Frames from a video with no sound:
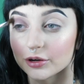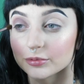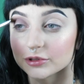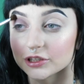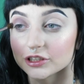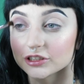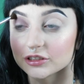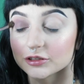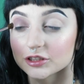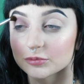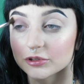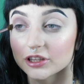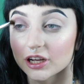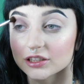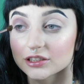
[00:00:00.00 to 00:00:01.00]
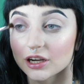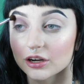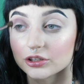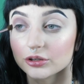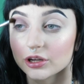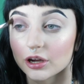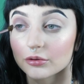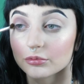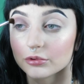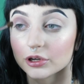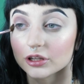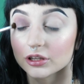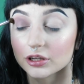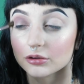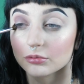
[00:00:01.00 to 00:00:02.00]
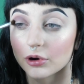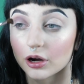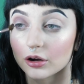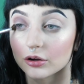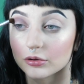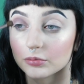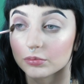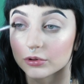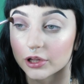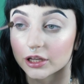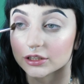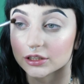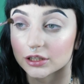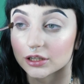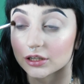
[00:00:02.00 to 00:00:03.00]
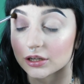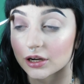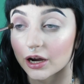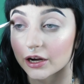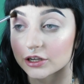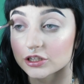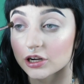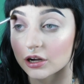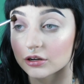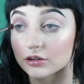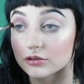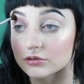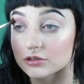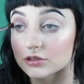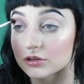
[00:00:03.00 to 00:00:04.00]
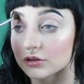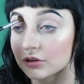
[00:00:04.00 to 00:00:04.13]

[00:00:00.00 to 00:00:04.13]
repetitious, but that's how you get really well blended eyeshadows.